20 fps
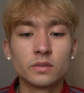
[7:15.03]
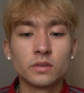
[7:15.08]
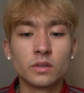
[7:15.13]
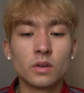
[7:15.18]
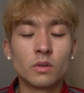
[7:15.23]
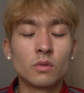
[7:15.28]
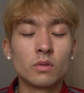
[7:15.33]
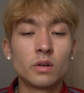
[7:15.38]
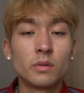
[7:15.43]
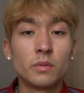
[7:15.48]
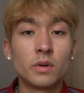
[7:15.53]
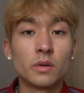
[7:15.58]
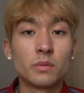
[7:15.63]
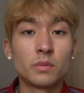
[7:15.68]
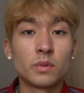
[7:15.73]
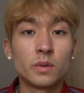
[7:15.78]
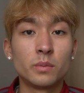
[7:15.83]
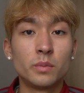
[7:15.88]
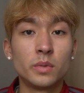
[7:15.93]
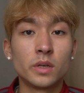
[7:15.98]
don't worry about
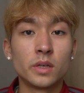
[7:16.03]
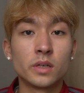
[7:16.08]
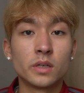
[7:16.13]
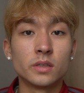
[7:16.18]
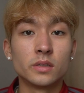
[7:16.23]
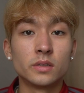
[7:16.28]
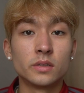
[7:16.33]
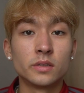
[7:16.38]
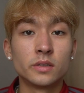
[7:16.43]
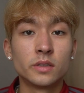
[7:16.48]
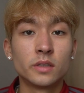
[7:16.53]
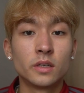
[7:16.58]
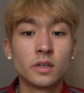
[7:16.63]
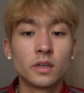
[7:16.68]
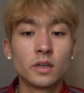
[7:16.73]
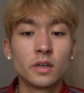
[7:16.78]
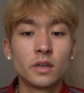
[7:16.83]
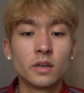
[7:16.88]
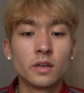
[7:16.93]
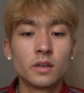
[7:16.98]
me, because
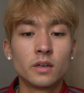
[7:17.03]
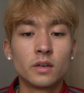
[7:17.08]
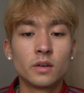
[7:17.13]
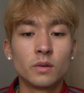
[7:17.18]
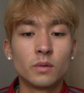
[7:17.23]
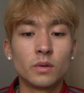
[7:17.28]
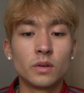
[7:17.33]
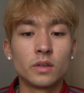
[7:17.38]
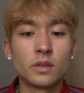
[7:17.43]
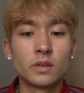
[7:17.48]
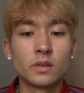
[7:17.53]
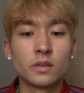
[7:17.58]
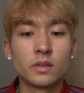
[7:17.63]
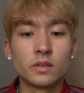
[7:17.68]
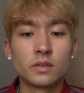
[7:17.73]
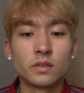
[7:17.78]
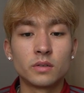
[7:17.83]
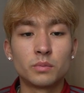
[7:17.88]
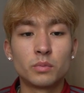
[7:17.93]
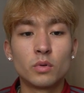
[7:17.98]
with
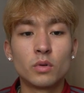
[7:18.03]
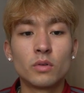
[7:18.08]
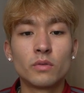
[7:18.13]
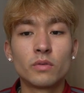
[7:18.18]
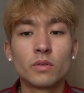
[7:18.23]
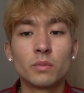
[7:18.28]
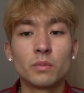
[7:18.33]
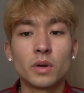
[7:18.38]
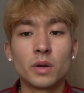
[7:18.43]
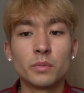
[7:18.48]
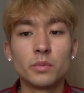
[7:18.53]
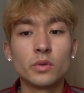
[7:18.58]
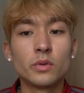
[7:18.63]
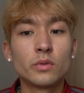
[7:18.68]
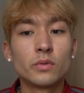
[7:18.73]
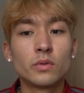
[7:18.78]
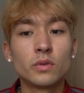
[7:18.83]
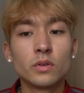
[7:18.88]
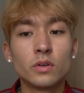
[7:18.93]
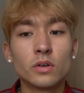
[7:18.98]
the support from my
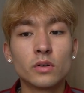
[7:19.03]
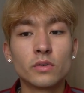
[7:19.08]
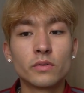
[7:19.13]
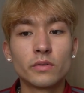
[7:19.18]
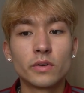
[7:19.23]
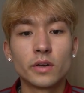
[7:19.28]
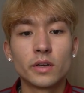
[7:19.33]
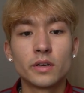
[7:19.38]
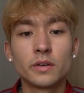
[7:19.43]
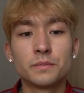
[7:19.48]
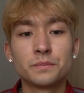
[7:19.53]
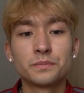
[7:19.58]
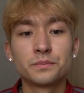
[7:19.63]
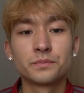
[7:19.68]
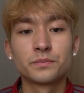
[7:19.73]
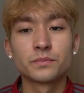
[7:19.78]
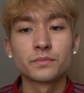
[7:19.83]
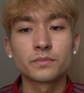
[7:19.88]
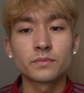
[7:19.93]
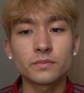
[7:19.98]
beautiful girlfriend,
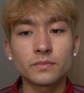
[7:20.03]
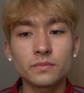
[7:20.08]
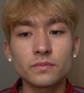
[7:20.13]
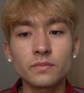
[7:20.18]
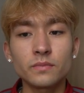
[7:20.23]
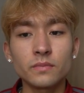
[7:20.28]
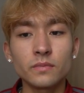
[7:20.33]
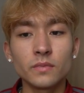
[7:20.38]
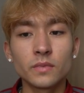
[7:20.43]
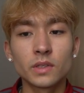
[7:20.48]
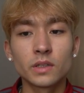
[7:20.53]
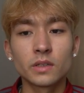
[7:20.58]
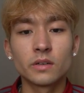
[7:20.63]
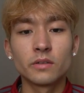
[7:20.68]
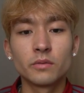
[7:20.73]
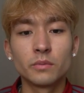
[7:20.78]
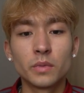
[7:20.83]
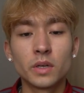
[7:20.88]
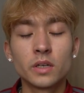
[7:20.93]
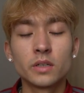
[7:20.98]

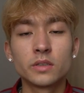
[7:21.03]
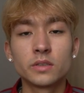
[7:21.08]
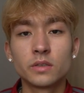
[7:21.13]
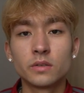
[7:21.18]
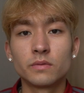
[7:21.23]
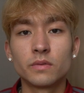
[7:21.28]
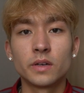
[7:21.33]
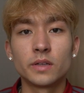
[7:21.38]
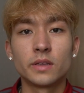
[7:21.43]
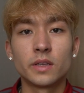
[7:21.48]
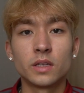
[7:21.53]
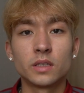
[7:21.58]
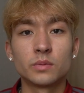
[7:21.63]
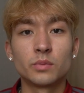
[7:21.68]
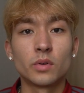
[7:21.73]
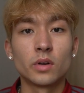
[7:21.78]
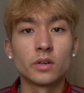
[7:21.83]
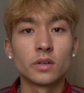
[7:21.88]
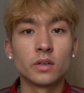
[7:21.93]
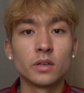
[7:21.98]
I've managed to find that
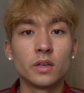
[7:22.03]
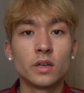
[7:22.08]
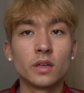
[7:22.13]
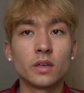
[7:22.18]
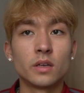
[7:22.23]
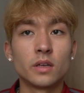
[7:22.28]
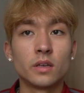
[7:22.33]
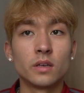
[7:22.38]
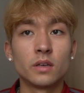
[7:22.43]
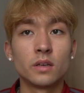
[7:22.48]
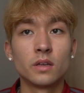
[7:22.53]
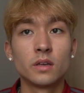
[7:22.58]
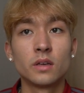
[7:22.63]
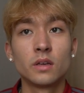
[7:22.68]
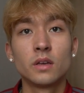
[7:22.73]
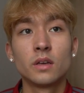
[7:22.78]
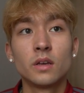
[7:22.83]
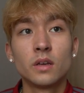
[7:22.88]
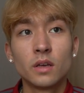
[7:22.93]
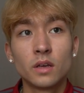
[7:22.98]
spark again, and
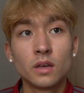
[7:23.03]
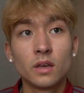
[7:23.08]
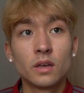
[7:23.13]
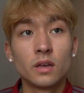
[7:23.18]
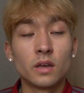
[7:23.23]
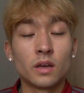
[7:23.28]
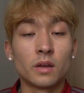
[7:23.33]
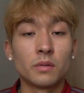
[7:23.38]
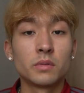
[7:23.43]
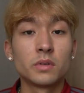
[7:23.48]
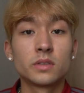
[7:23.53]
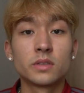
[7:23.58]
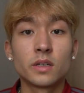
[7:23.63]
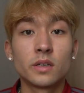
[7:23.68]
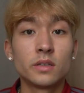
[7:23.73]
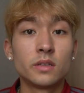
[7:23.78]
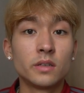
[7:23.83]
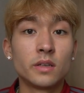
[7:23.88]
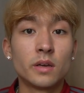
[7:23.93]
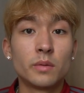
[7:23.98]
I'm
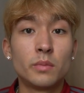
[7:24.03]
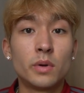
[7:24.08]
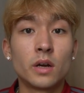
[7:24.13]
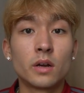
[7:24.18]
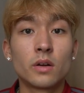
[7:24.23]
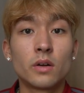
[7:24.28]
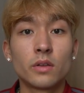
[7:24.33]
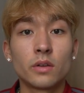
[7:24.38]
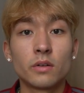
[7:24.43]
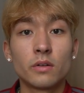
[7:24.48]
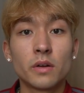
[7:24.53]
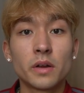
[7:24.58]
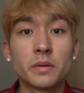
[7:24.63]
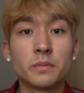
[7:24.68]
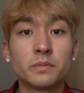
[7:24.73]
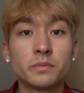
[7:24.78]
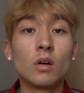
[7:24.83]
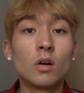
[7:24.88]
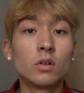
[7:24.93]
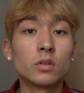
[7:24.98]
excited to get back on the
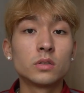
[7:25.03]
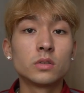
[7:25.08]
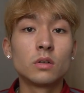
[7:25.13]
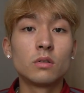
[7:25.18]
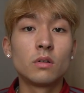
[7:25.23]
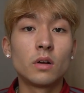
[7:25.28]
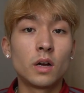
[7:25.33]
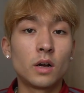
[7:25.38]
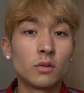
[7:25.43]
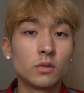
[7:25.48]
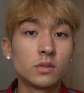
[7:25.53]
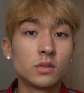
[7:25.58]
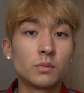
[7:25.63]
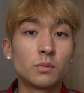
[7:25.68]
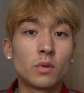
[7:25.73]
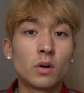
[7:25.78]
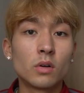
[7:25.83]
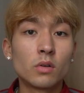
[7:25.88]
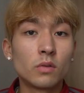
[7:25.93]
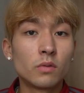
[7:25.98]
grind. Also, I was a
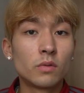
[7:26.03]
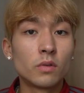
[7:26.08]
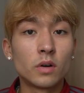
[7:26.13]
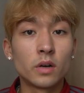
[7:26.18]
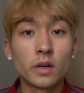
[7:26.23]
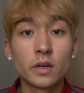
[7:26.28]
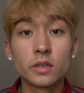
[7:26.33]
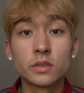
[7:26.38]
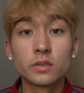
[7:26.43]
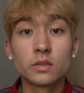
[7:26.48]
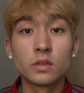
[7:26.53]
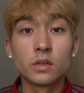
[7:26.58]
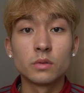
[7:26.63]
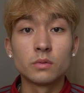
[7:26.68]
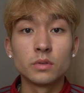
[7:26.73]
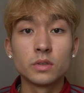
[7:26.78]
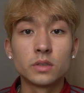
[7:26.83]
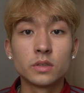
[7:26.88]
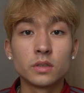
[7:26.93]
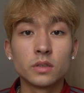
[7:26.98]
model for a hair
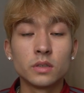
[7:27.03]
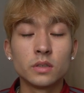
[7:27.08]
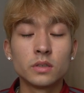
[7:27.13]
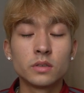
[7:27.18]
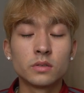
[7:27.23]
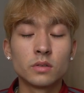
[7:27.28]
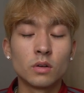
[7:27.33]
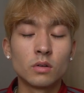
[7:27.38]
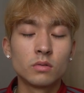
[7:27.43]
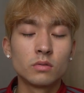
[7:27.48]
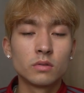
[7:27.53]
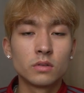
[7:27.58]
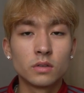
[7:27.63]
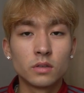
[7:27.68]
salon recently, so